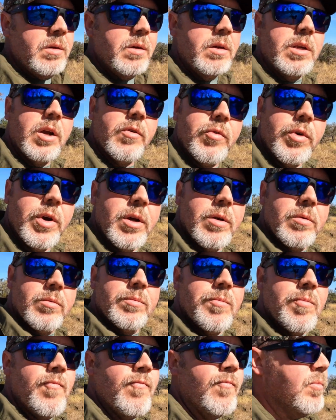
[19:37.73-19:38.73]
you never know.
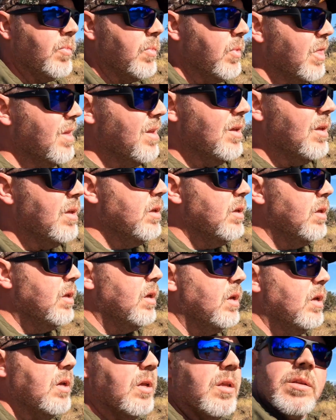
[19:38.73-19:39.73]

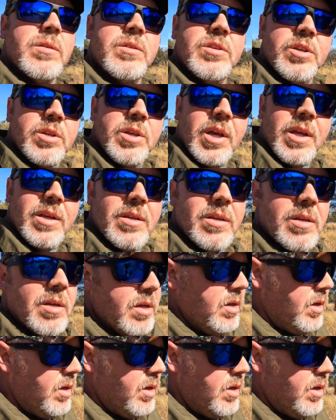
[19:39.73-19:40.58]
Just kidding.